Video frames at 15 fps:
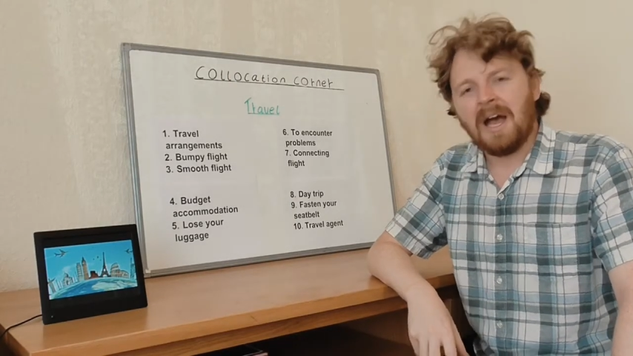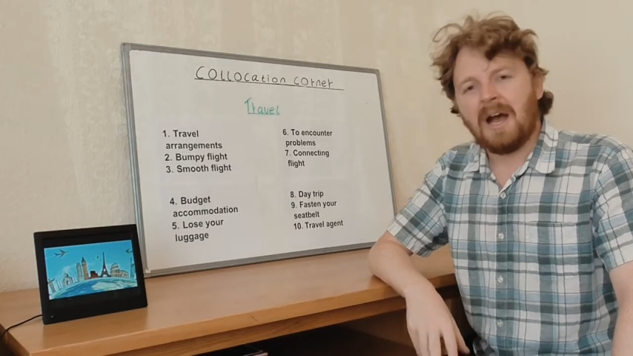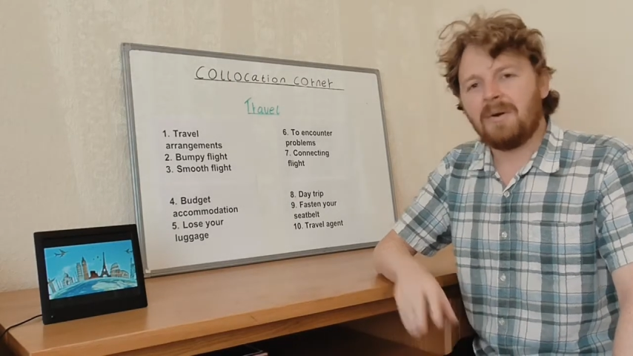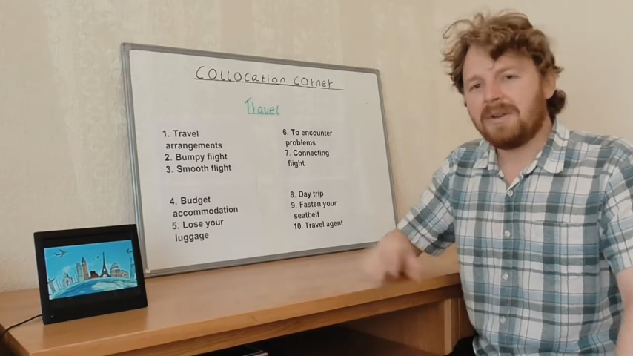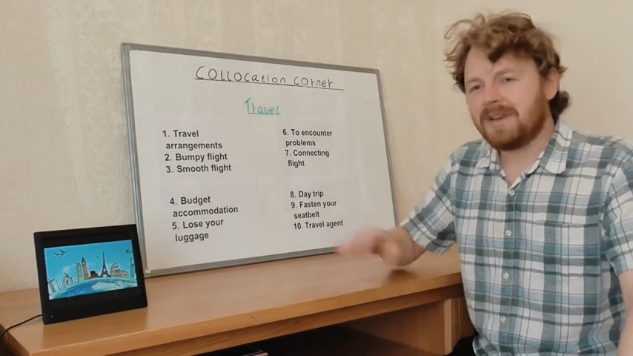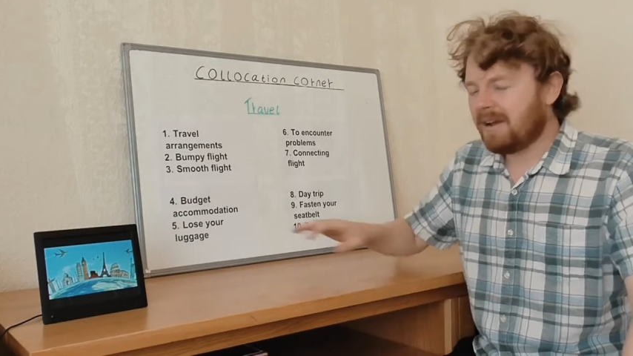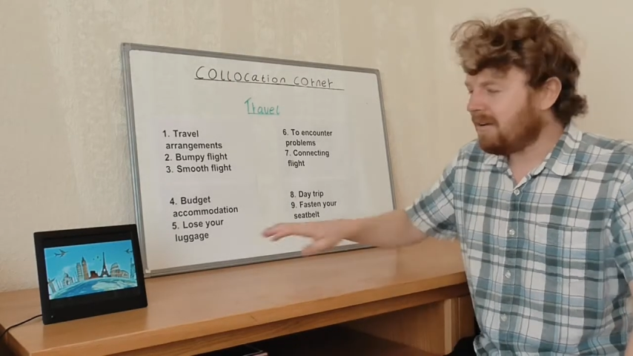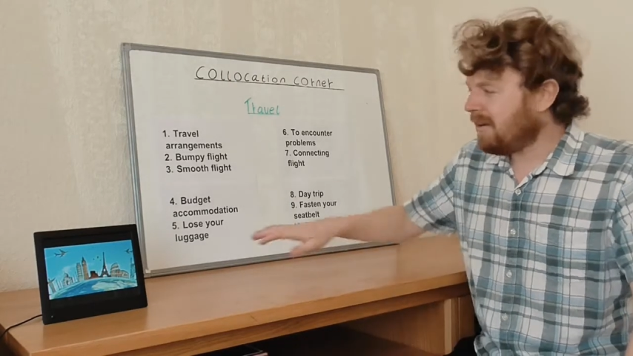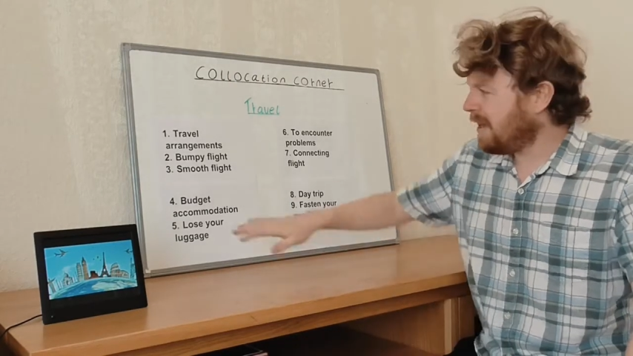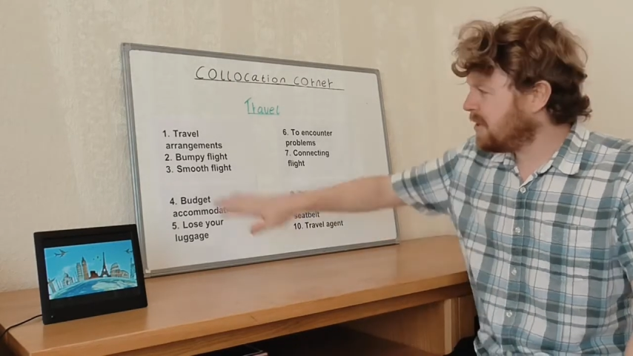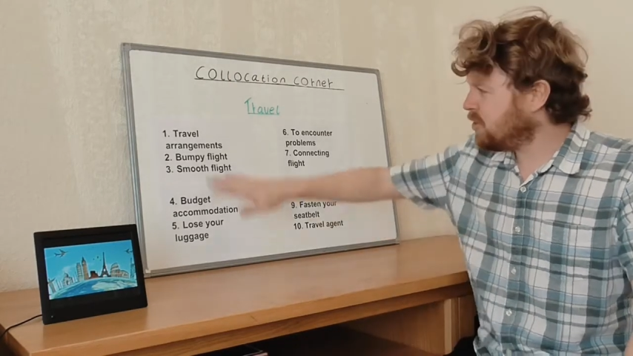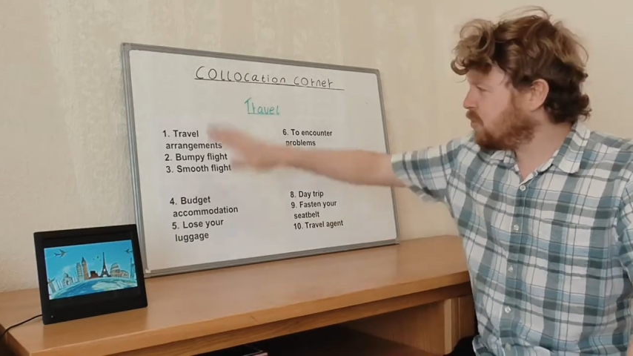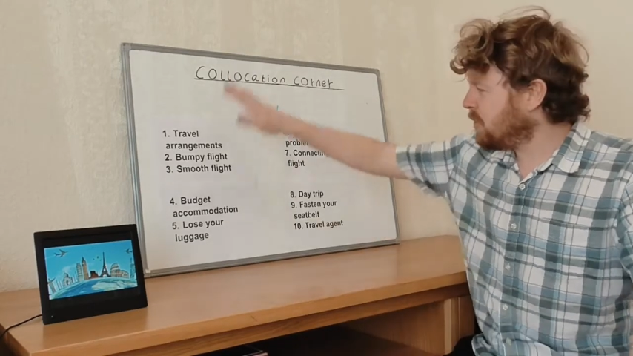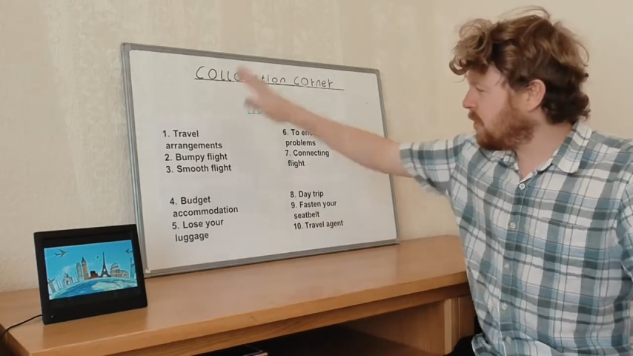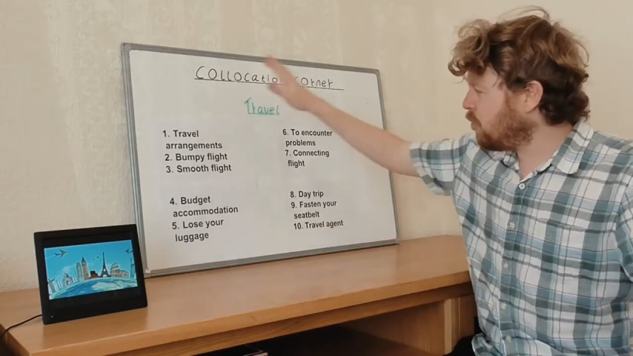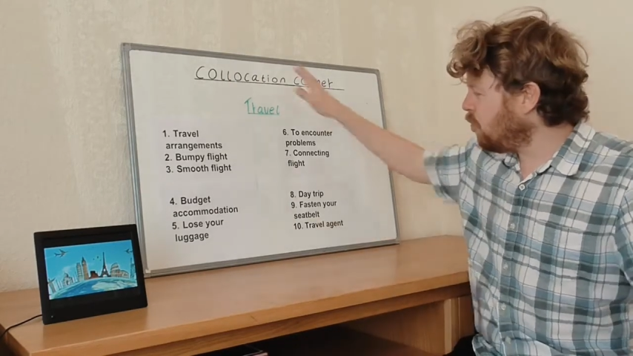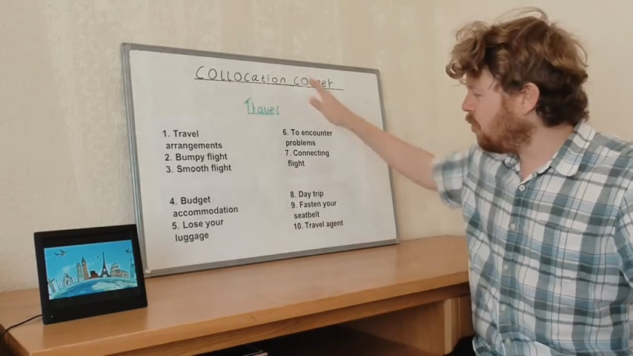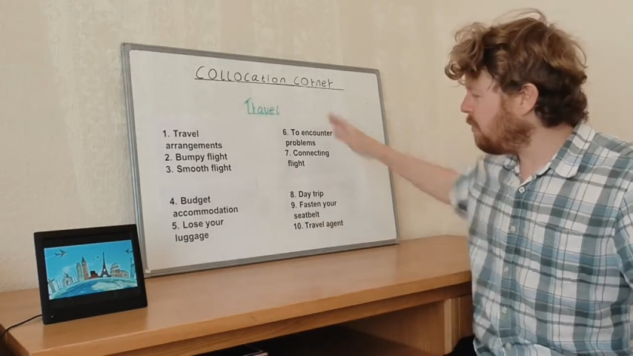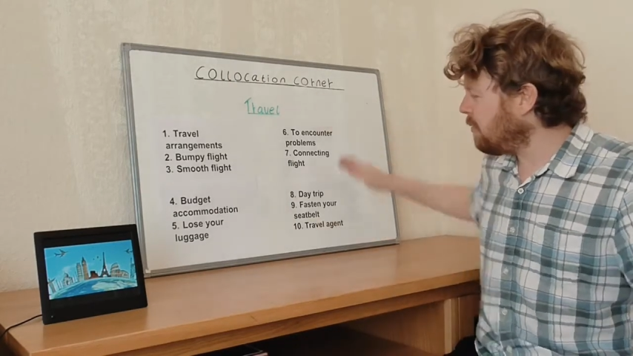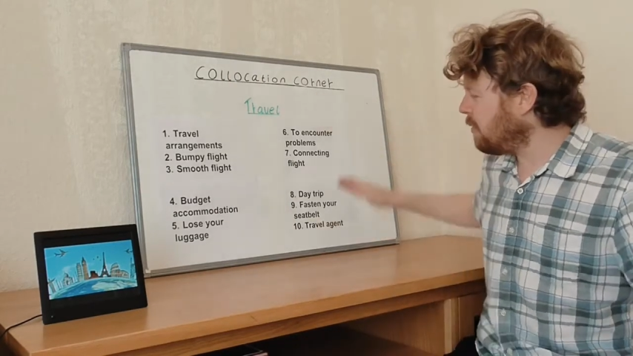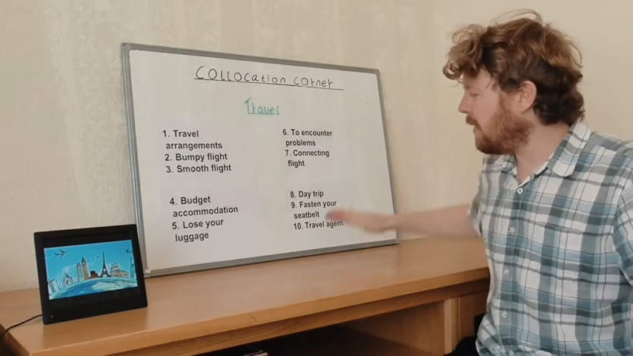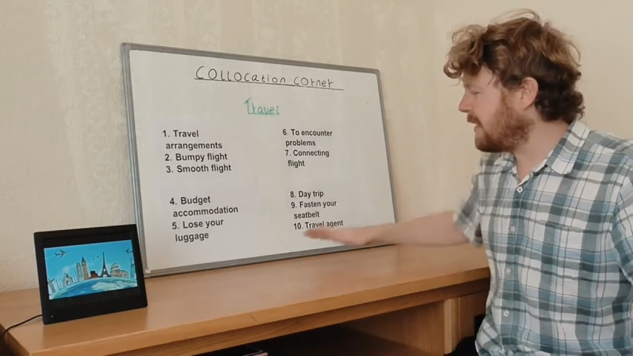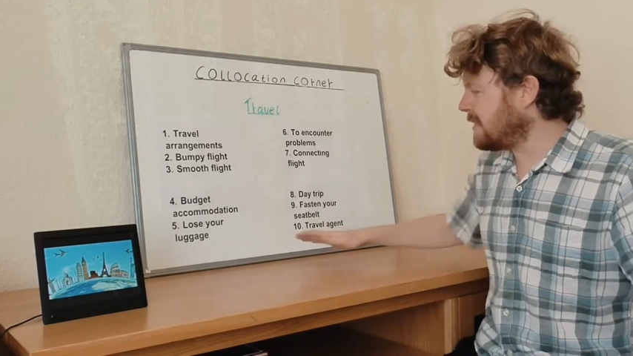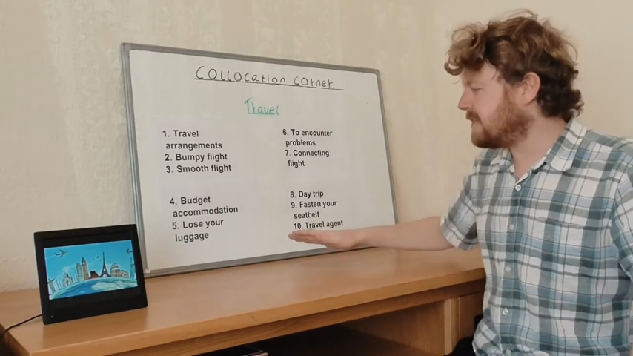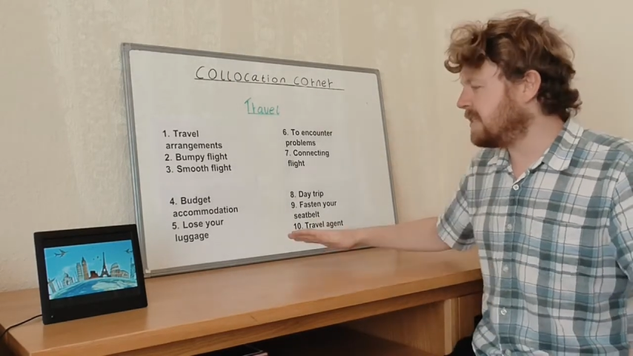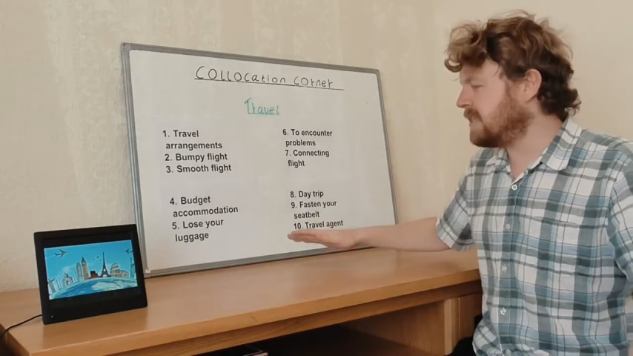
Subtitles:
I would now like you to incorporate